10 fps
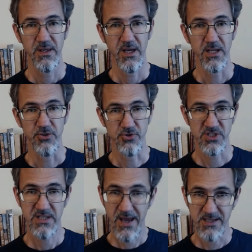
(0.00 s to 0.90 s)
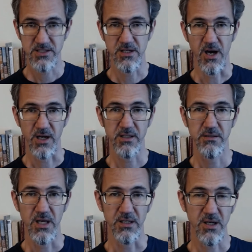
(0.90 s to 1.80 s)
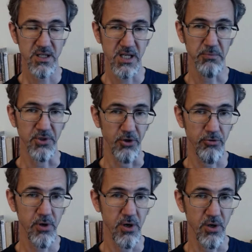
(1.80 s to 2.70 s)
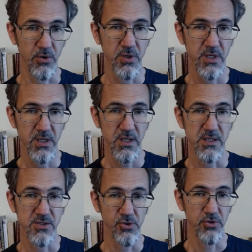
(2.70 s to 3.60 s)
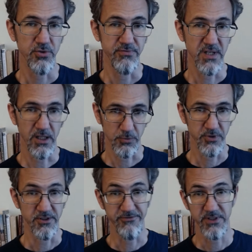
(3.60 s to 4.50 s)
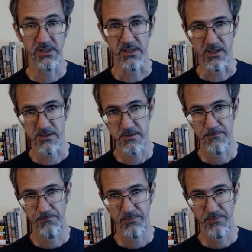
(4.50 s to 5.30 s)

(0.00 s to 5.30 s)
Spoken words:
And you'll stay stuck and unable to grow until you've dealt with your feelings.